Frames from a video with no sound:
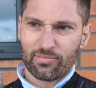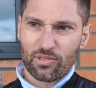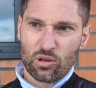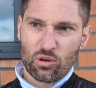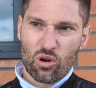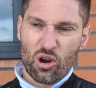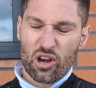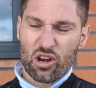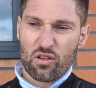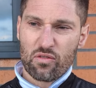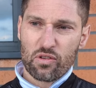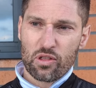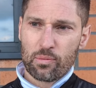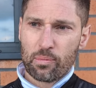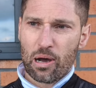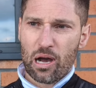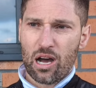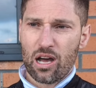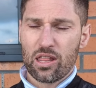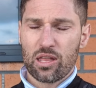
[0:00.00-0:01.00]
they were going over the
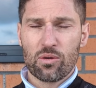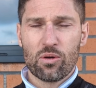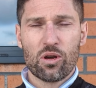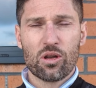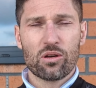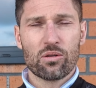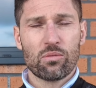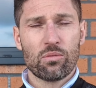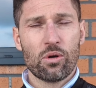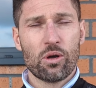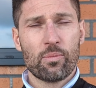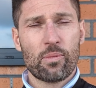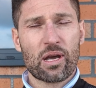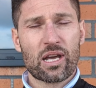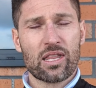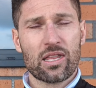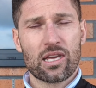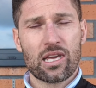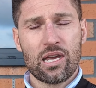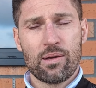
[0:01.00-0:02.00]
bar, they weren't
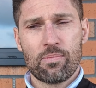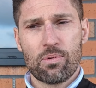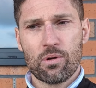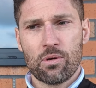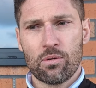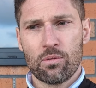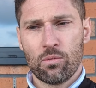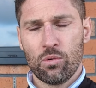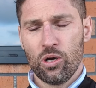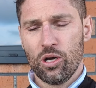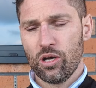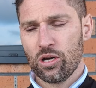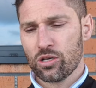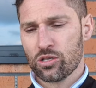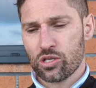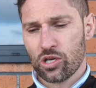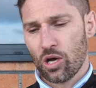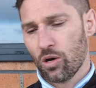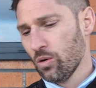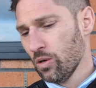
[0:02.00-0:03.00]
making the keeper work.
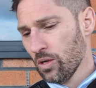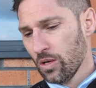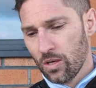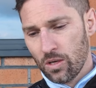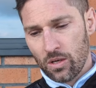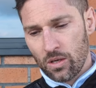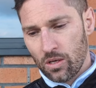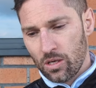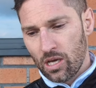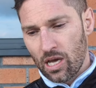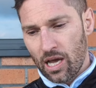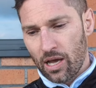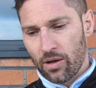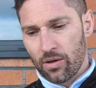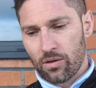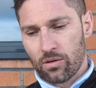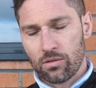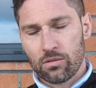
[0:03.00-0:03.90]
So yeah,